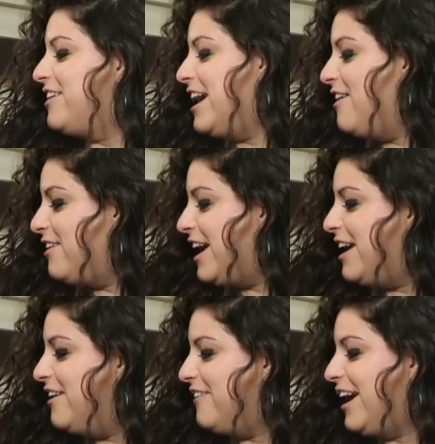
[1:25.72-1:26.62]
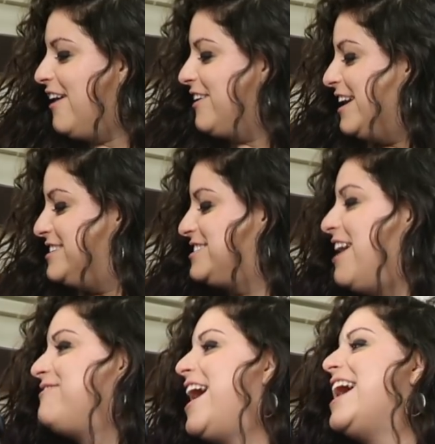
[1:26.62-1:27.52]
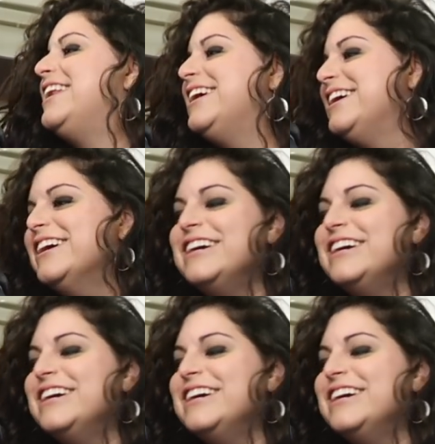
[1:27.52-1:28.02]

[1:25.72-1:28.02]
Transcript: Okay, okay, okay, okay, stop it!